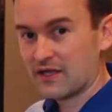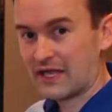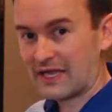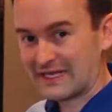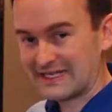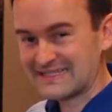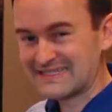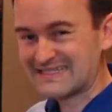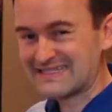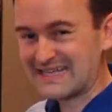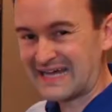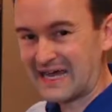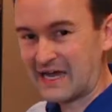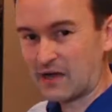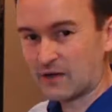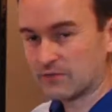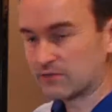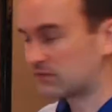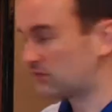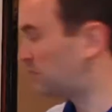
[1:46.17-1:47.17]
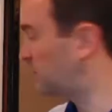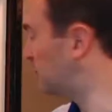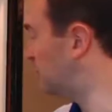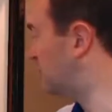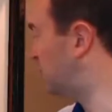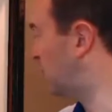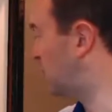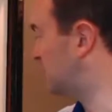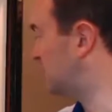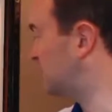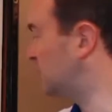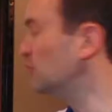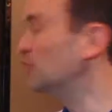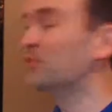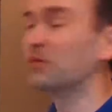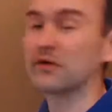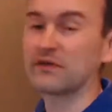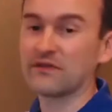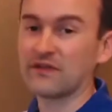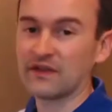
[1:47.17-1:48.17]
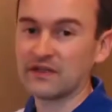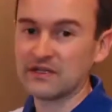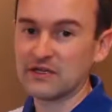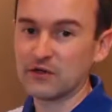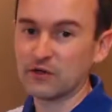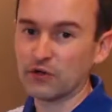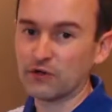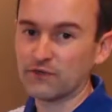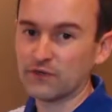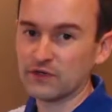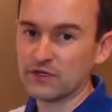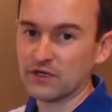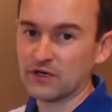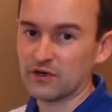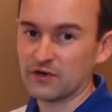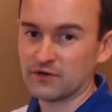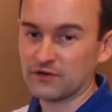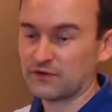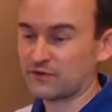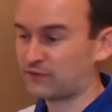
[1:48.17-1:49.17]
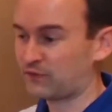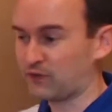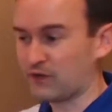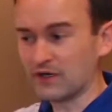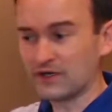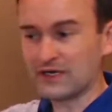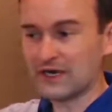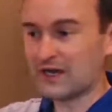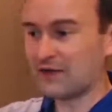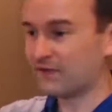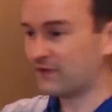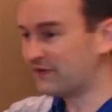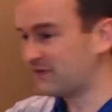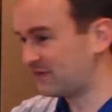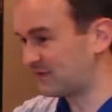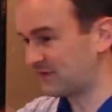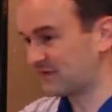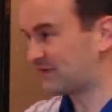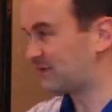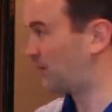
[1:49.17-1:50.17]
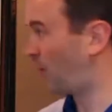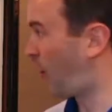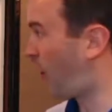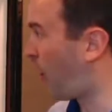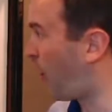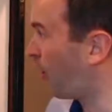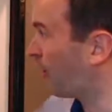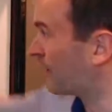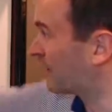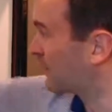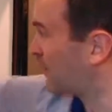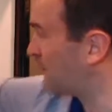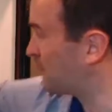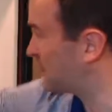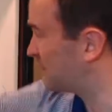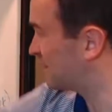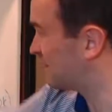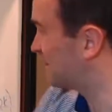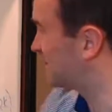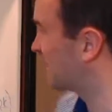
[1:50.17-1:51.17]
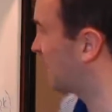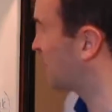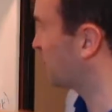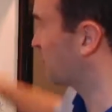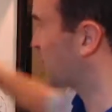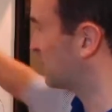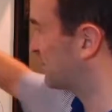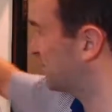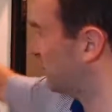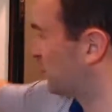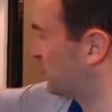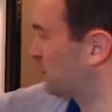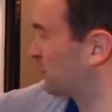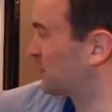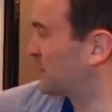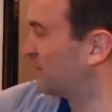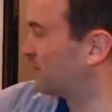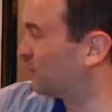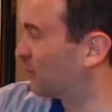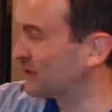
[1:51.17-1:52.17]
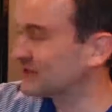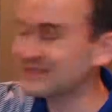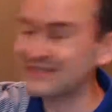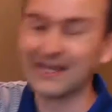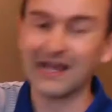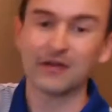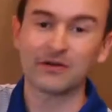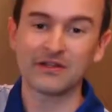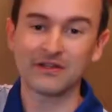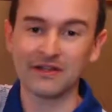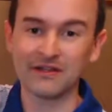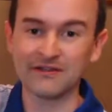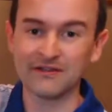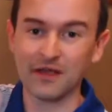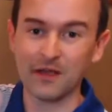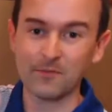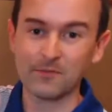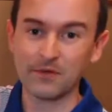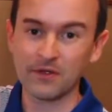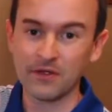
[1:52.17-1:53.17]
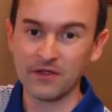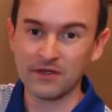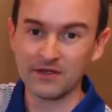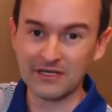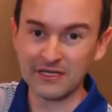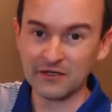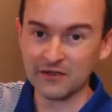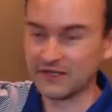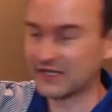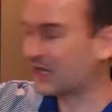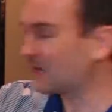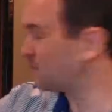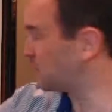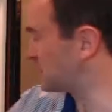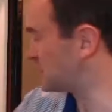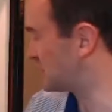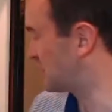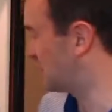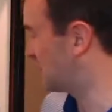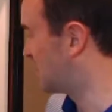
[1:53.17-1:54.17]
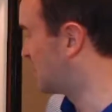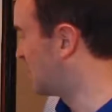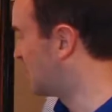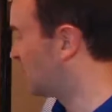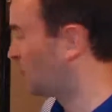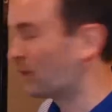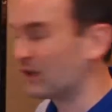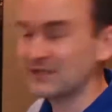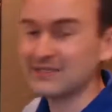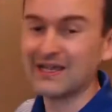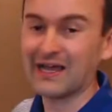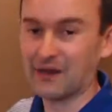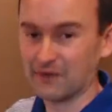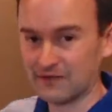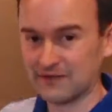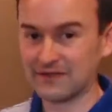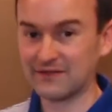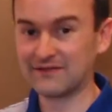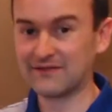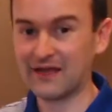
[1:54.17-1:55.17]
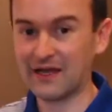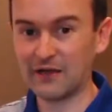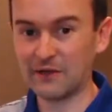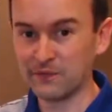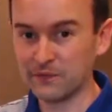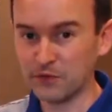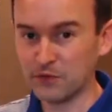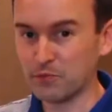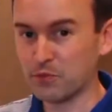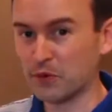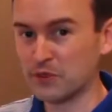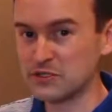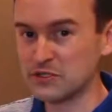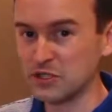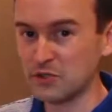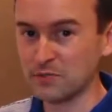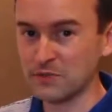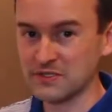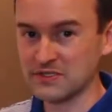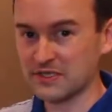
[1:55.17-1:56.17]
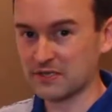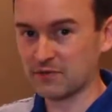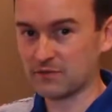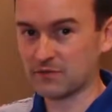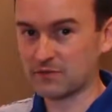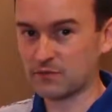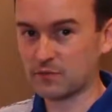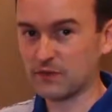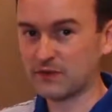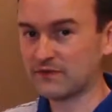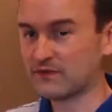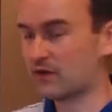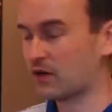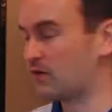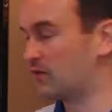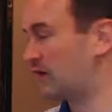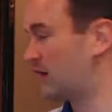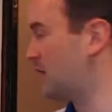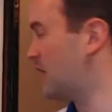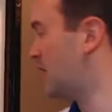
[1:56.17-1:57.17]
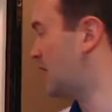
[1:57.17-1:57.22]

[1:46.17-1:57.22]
and it's down 2.2% year over year. So our count, this is all encompassing Southwest Florida. We have one county that's up nearly 8%, one county that's down 2.2%. What's going